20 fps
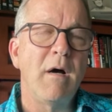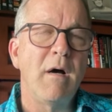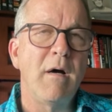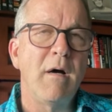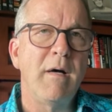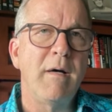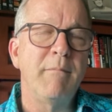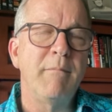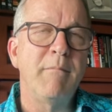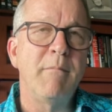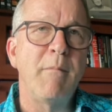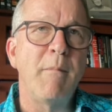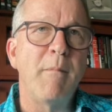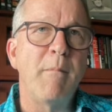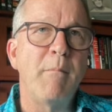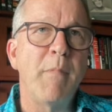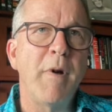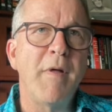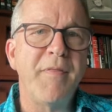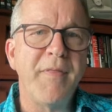
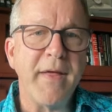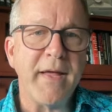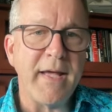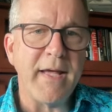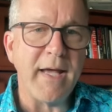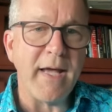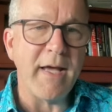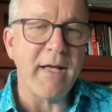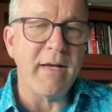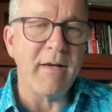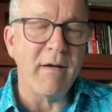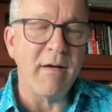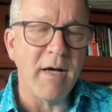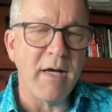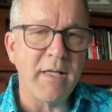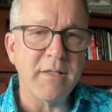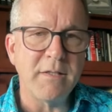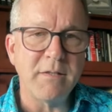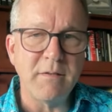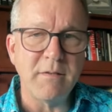but they
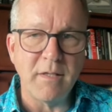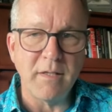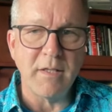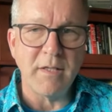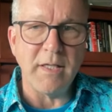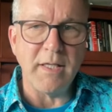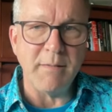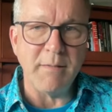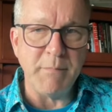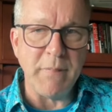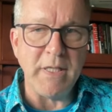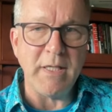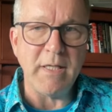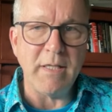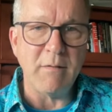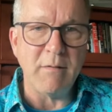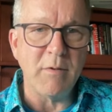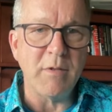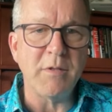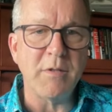cannot
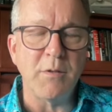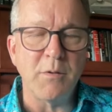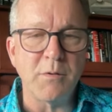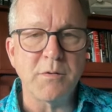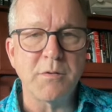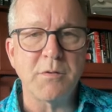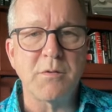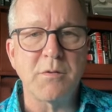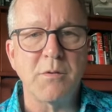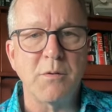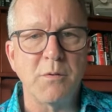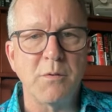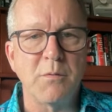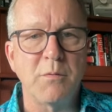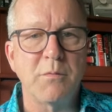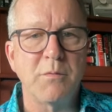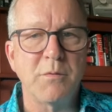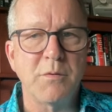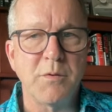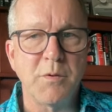be reduced
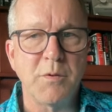to